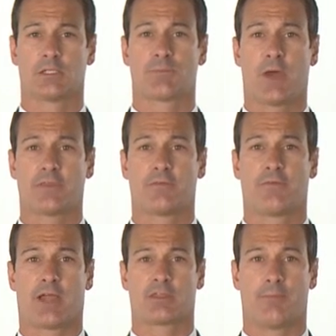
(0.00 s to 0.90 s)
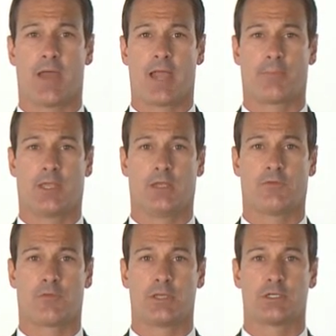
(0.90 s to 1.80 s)
Despite the fact that back
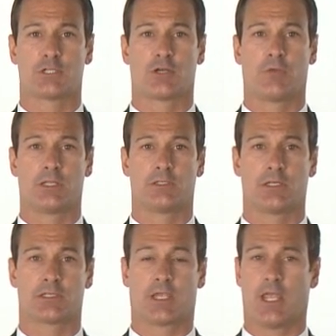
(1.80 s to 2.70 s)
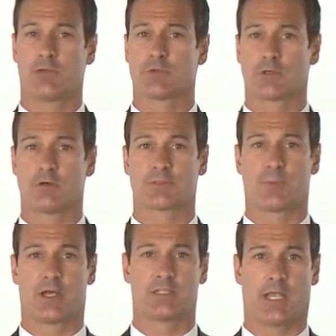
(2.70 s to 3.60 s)
pain from a degenerated disc can resolve
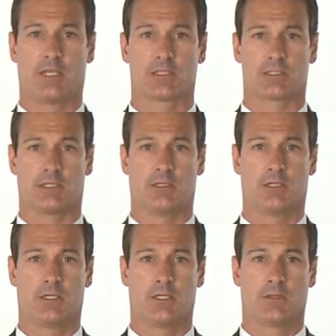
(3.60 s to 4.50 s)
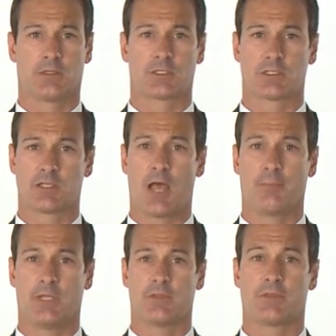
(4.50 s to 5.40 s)
spontaneously, this does
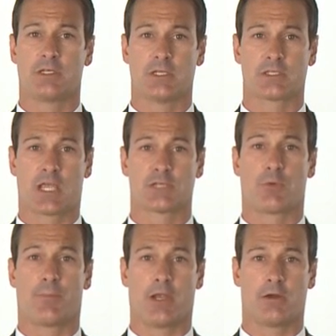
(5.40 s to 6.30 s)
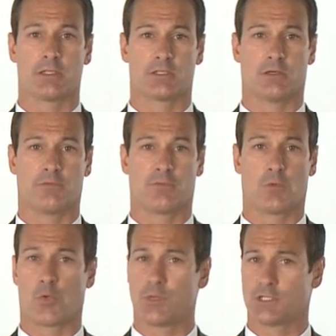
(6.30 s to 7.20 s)
not mean that the disc has repaired itself
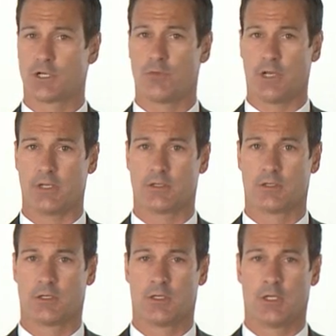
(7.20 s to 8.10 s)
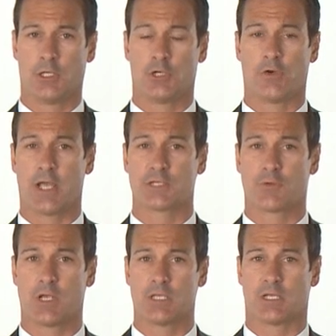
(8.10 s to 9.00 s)
or regenerated. Your
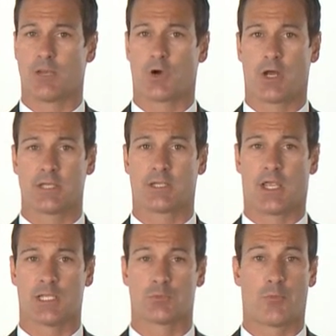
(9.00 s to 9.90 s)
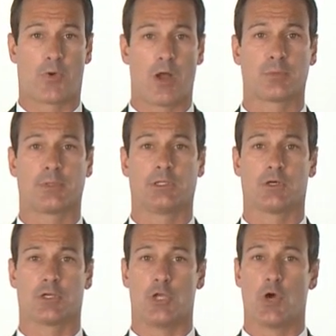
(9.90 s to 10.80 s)
X-rays and M R I scans will probably
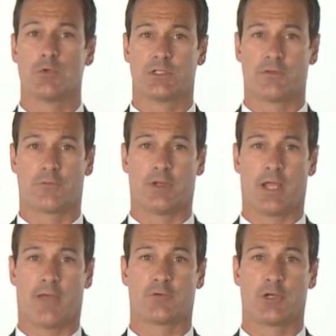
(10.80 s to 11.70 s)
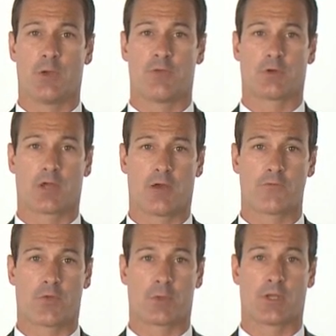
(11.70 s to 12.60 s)
look no different after you have
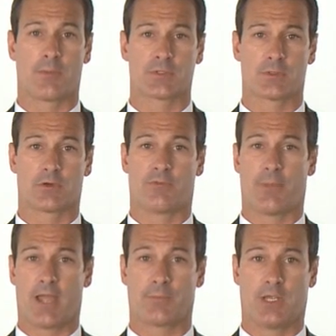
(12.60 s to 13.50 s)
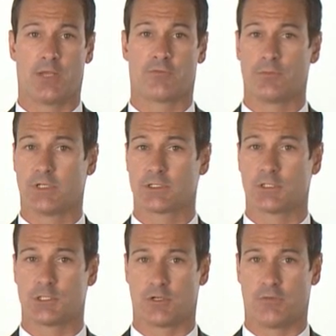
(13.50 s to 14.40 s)
recovered from an episode of back pain from disc
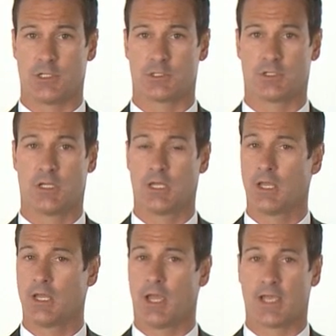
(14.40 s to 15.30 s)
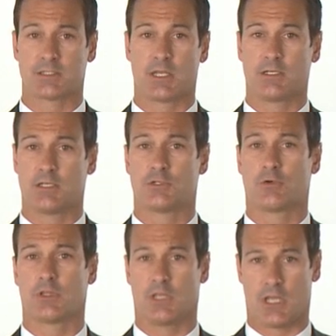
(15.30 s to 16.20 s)
degeneration as they did
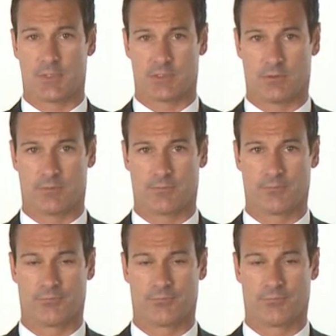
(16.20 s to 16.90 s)
during the episode.